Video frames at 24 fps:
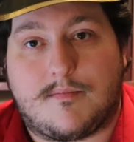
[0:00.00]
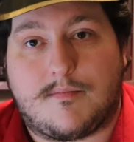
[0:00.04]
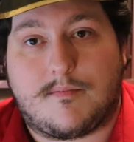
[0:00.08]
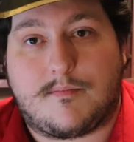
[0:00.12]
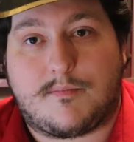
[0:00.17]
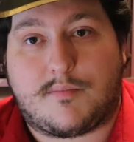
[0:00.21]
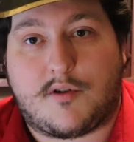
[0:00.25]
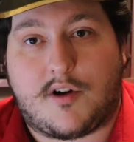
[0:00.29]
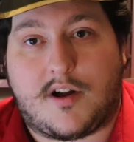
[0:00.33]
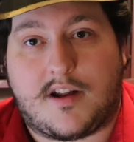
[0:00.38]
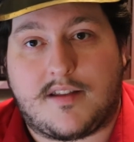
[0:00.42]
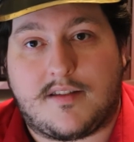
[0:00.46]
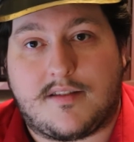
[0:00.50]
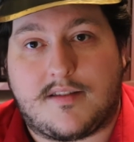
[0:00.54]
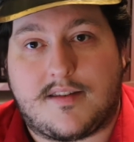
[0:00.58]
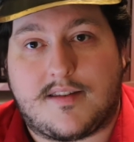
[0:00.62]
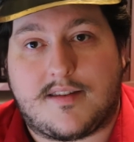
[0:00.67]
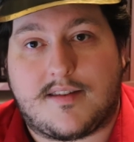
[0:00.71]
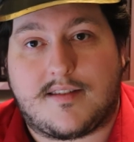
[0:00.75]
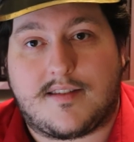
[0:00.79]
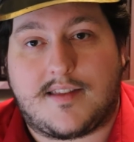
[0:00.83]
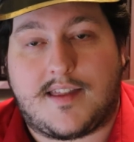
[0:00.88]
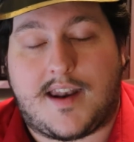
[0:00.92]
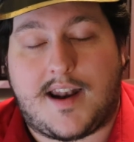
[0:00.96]

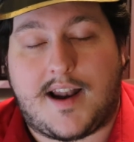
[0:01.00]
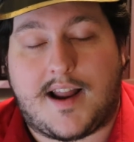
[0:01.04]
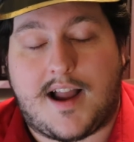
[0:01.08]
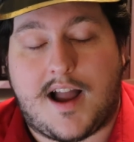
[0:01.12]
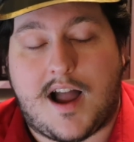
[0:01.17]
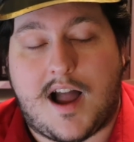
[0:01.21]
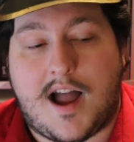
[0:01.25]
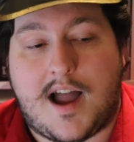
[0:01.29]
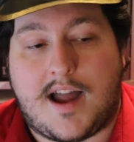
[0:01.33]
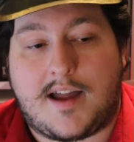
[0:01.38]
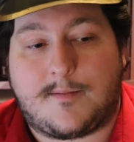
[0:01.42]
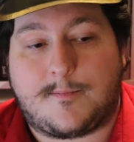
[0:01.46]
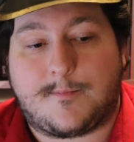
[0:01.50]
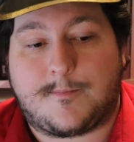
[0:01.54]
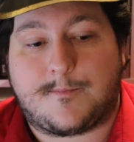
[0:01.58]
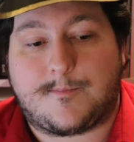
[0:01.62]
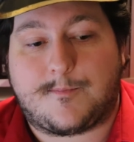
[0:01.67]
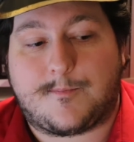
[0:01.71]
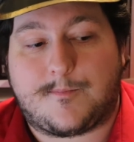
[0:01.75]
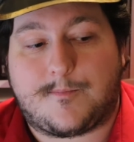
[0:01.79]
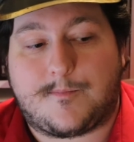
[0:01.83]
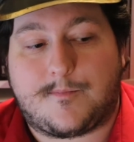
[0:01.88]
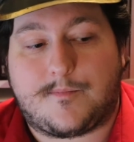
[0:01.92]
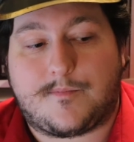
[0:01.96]
prints that I got,
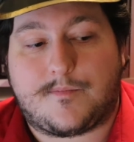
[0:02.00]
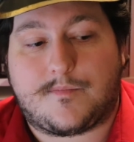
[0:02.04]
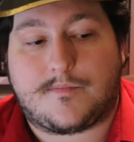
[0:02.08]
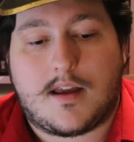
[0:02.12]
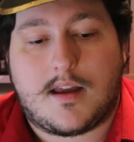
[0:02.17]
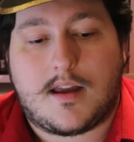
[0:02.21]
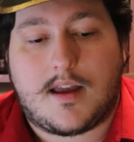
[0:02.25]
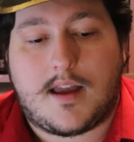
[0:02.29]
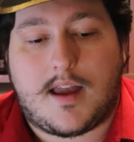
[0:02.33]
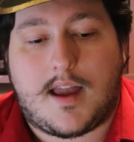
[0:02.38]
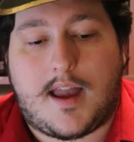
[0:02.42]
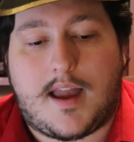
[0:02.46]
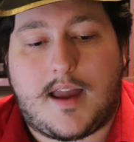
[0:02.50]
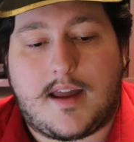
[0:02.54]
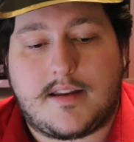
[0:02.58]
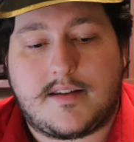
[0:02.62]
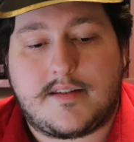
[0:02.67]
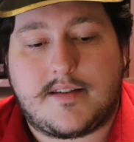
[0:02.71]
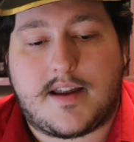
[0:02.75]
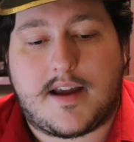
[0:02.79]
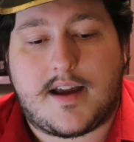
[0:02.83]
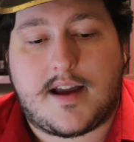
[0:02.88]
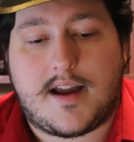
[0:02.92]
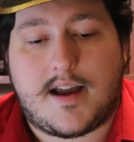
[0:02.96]

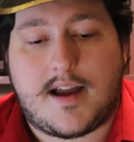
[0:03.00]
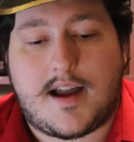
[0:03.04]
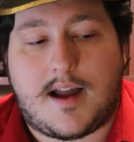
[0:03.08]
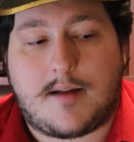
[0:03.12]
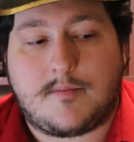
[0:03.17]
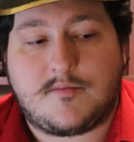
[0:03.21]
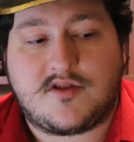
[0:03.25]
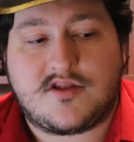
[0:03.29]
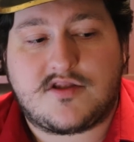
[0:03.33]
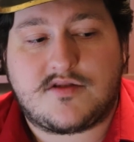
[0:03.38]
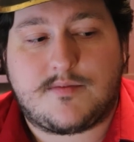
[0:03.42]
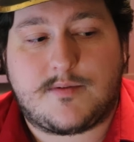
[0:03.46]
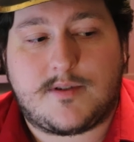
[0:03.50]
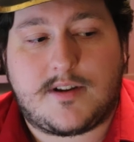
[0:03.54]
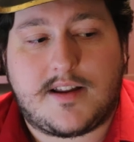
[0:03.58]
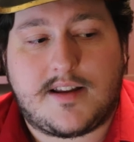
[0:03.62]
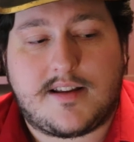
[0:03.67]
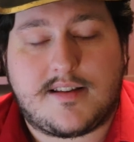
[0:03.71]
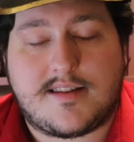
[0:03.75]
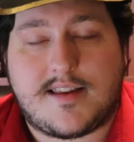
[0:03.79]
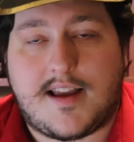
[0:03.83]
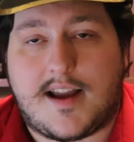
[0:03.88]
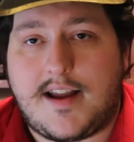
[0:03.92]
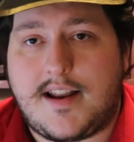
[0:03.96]
and I'm just really
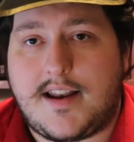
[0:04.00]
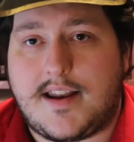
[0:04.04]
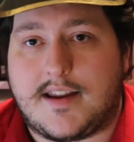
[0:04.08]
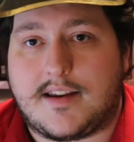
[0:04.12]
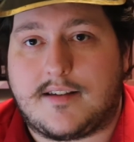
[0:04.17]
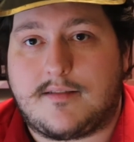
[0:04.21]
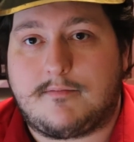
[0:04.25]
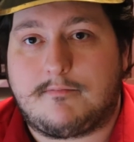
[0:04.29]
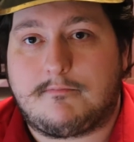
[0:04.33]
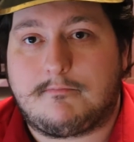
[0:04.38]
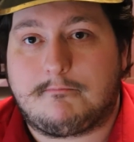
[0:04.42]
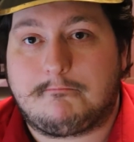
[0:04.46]
excited.